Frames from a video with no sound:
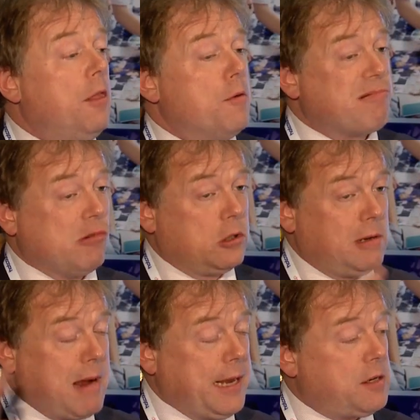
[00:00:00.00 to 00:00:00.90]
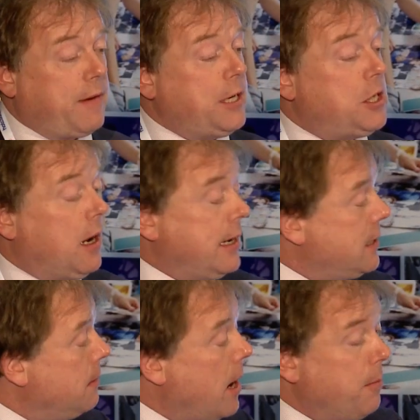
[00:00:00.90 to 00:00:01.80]
the broader range of
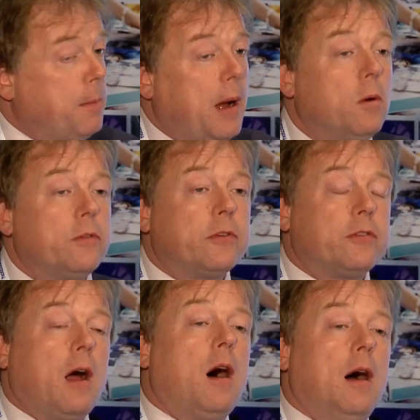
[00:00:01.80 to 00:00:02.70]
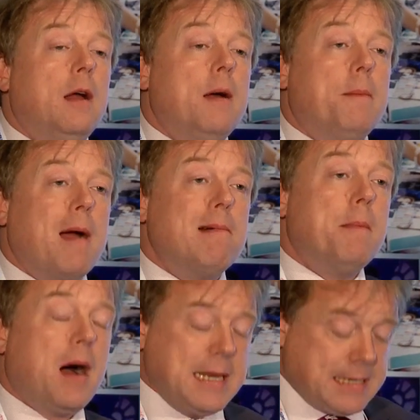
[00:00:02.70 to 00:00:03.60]
HEIs in a moment. But I want to start by
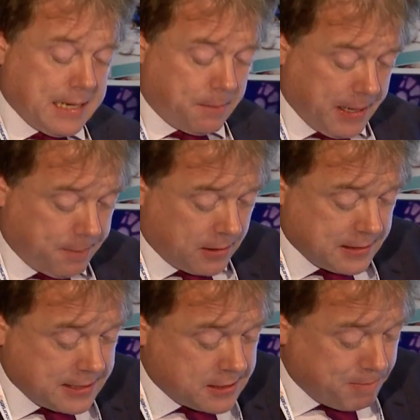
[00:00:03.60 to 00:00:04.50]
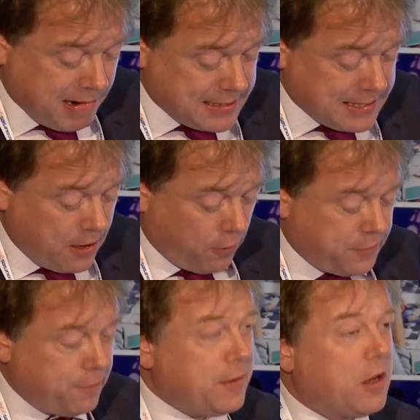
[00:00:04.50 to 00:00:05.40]
reminding people, because it's surprisingly
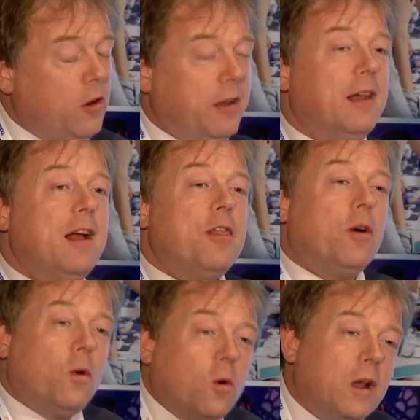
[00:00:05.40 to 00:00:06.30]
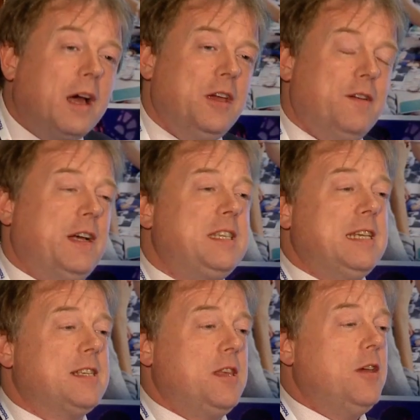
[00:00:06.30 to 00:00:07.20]
often forgotten, that all our
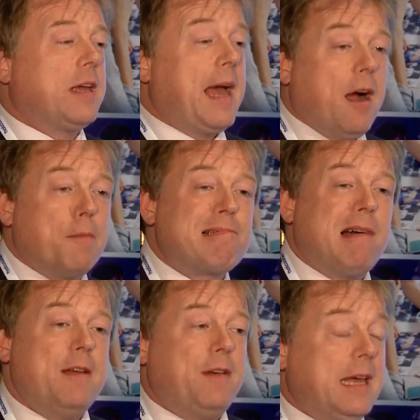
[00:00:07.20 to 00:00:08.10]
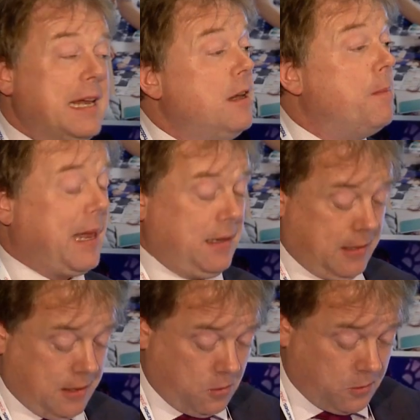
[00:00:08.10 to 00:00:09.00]
universities in the UK are private and
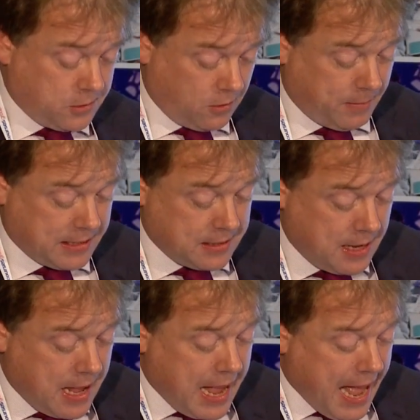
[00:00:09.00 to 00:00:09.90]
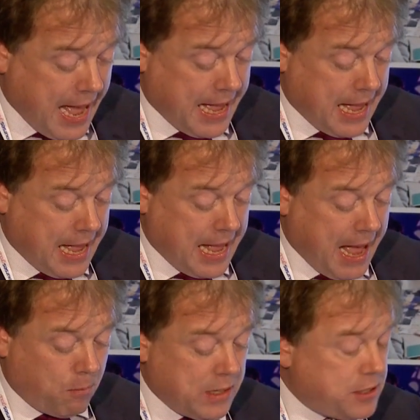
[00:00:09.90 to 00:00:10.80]
independent and autonomous.
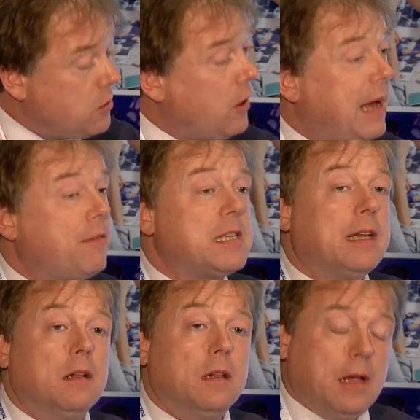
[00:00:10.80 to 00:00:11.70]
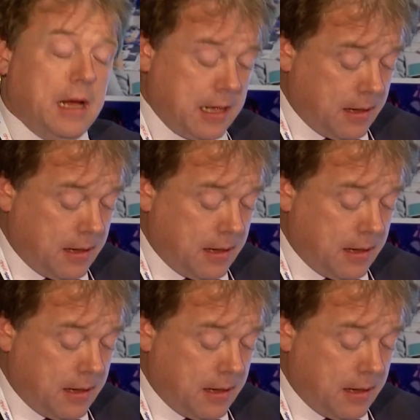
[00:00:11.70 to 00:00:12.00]
And we do not have a single,